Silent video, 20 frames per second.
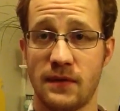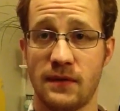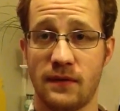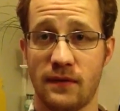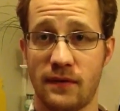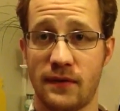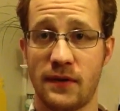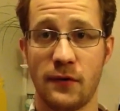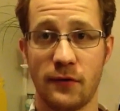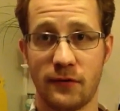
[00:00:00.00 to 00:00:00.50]

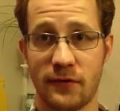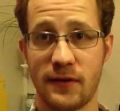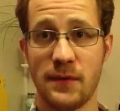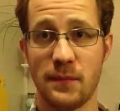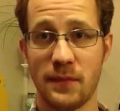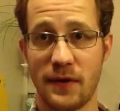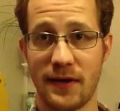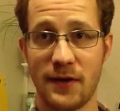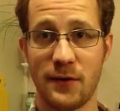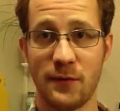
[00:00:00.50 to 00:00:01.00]
still seem
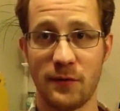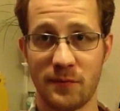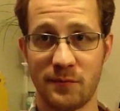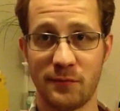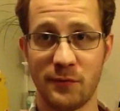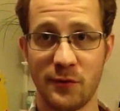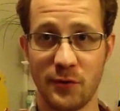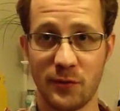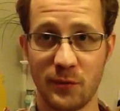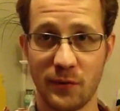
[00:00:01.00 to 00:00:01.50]
like it was
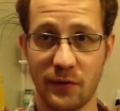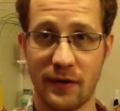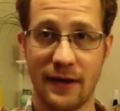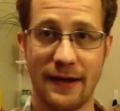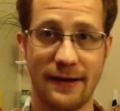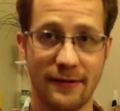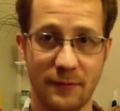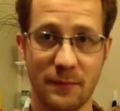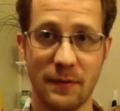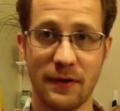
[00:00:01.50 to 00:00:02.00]
brewed with
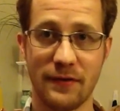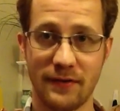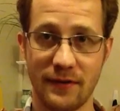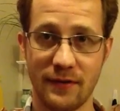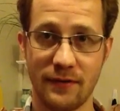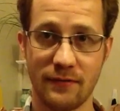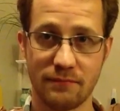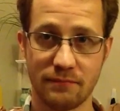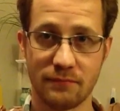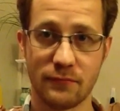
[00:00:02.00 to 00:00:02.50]
hot, spicy
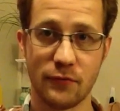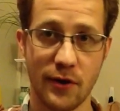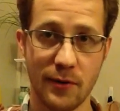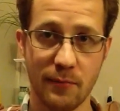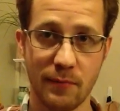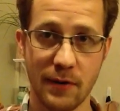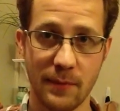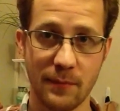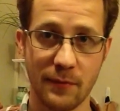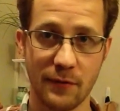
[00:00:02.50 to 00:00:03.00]
green
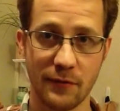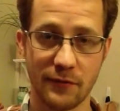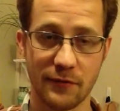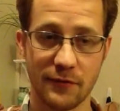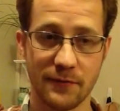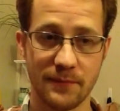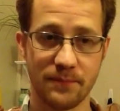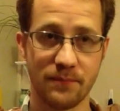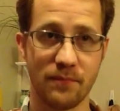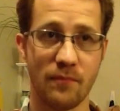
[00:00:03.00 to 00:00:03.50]

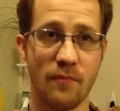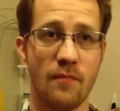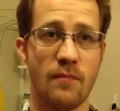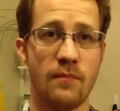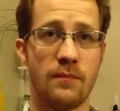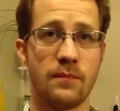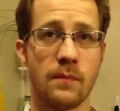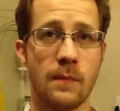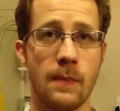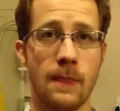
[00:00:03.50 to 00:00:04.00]
peppers.
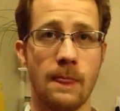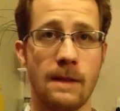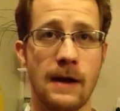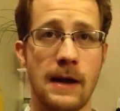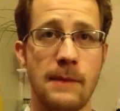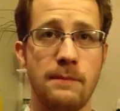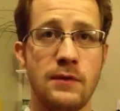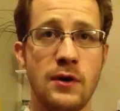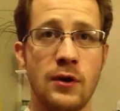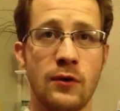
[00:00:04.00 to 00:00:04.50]

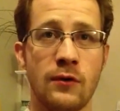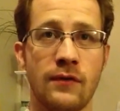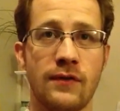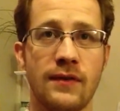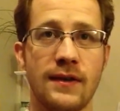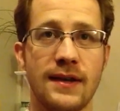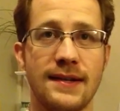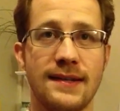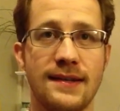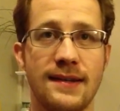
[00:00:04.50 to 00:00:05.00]
I'm
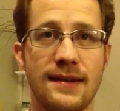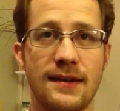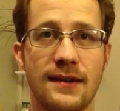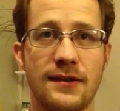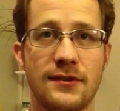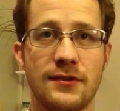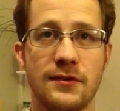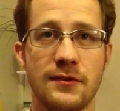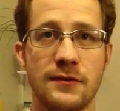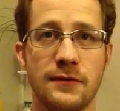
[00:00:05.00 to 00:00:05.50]
noticing a
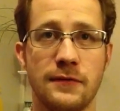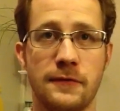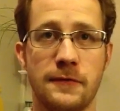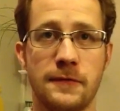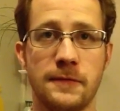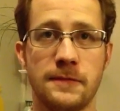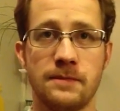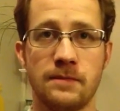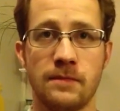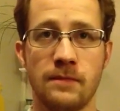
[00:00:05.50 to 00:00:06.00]
touch of
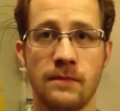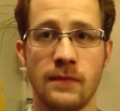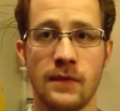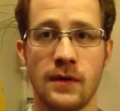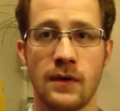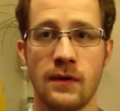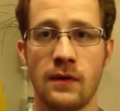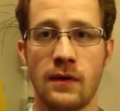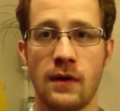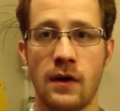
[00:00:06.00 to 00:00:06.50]

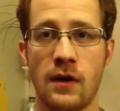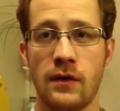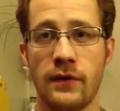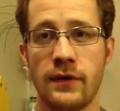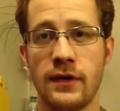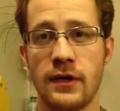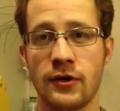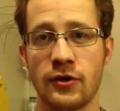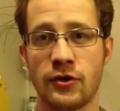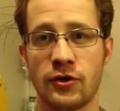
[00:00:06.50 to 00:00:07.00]

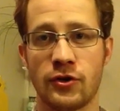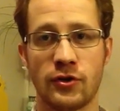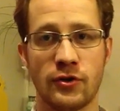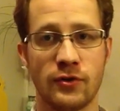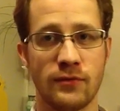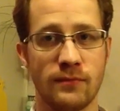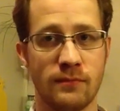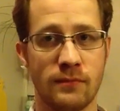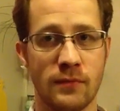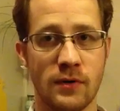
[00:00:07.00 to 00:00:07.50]
honeyish
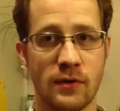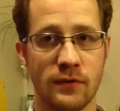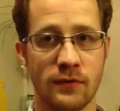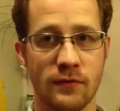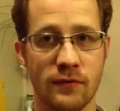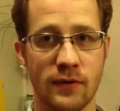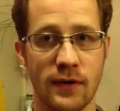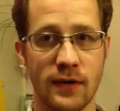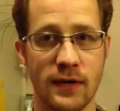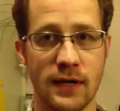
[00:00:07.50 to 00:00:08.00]
malts
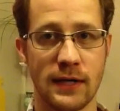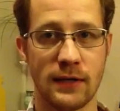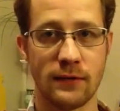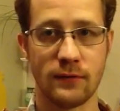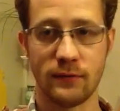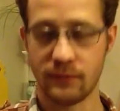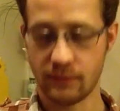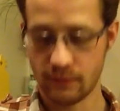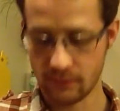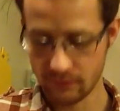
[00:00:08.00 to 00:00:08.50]
right now.